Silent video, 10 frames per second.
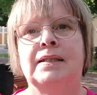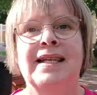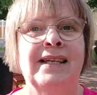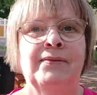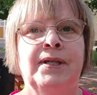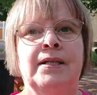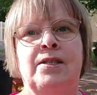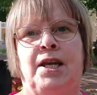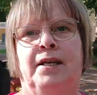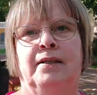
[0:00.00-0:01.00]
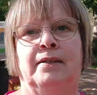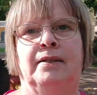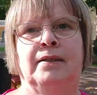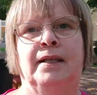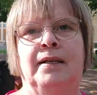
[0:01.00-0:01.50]
Safety in
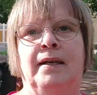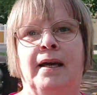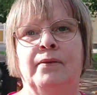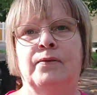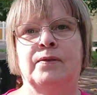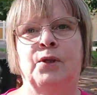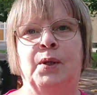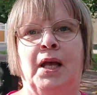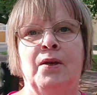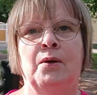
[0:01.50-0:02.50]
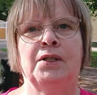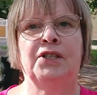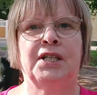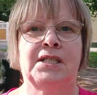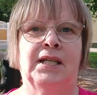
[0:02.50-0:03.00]
general in life, so that you can
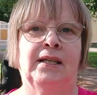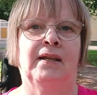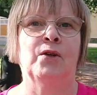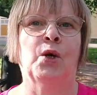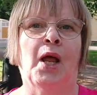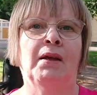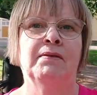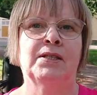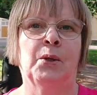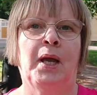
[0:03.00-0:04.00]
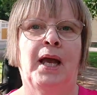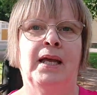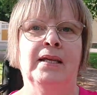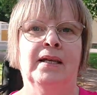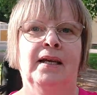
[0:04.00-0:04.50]
trust that your life is
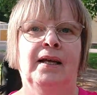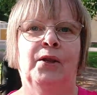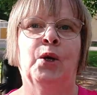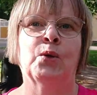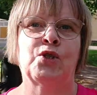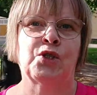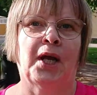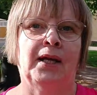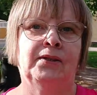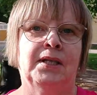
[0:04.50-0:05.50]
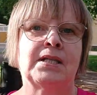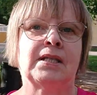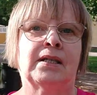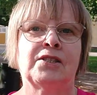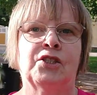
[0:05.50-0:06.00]
okay. The whole society is
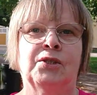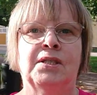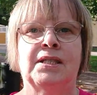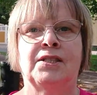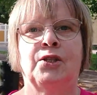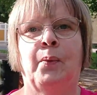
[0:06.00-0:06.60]
structured in such a